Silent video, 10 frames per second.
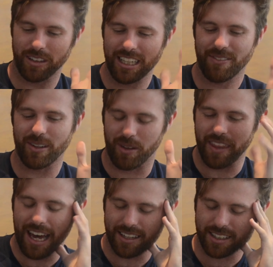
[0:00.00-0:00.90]
leaving with
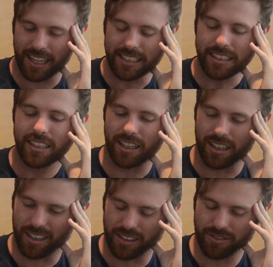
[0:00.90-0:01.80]
that idea
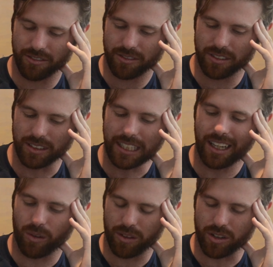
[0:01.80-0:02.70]
of
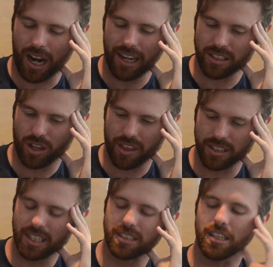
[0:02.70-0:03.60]
leading with your highest
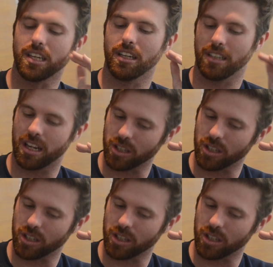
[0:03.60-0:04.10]
authenticity and,